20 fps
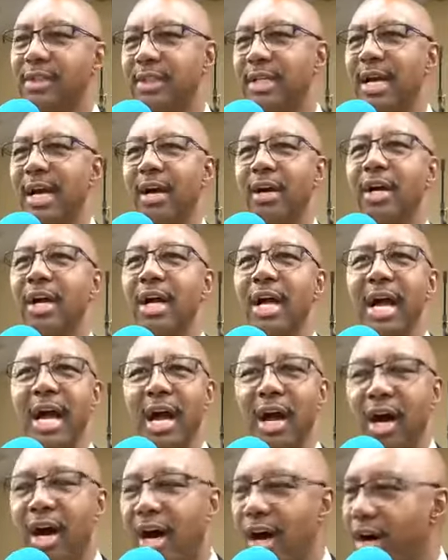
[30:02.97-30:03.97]
and how,
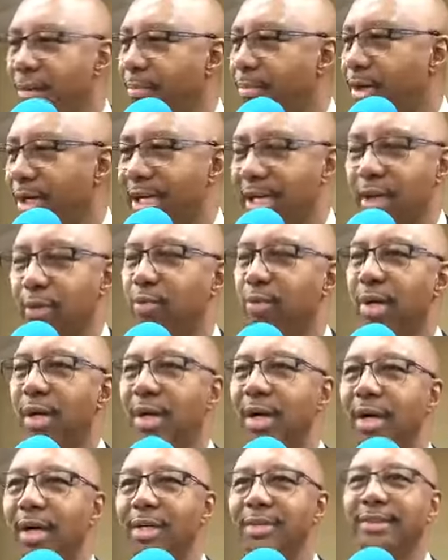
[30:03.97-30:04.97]
how humble he
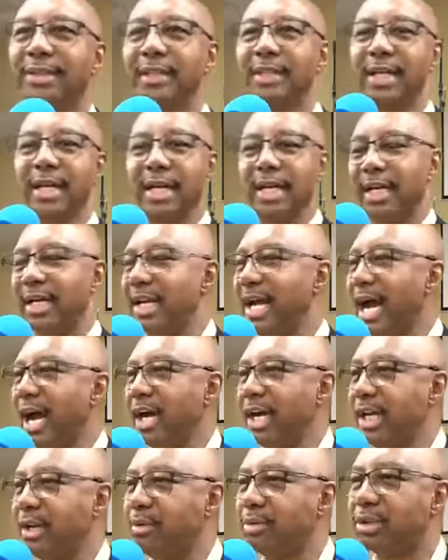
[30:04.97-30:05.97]
was and, and
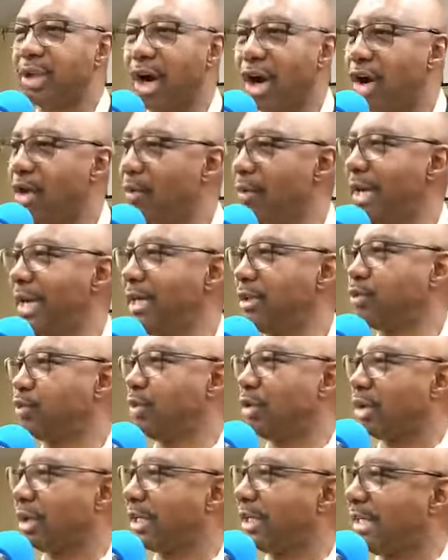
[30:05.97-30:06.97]
how he was always
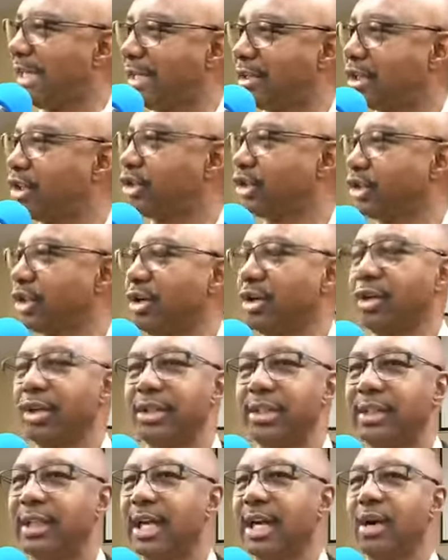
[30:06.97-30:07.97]
working at the
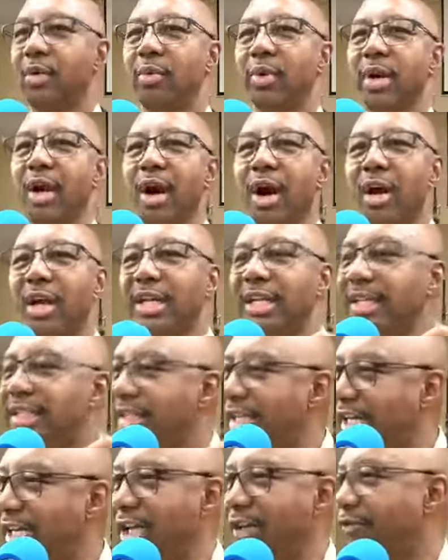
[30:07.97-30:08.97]
church and what all he
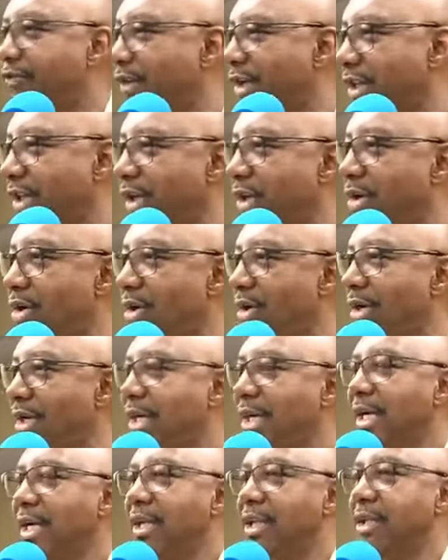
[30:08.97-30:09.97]
did for the
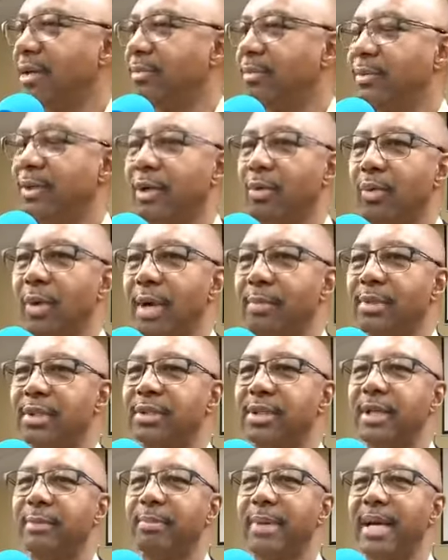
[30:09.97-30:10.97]
Lord. The, the woman
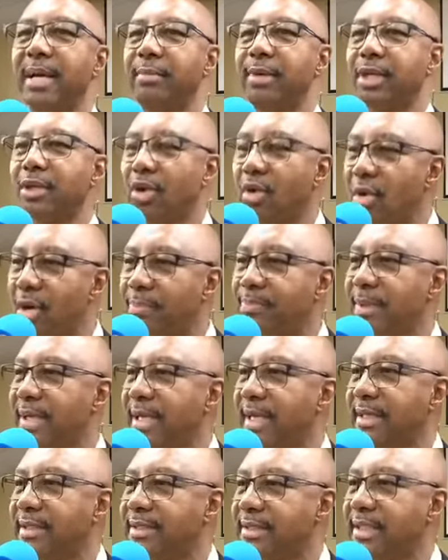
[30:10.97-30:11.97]
said, Baby, go up
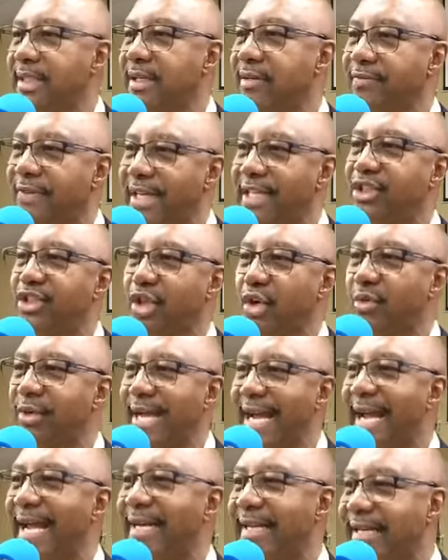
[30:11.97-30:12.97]
there and see if that's your
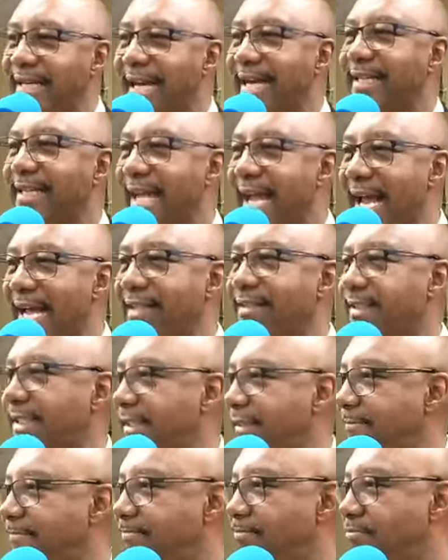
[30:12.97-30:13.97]
dad in that casket.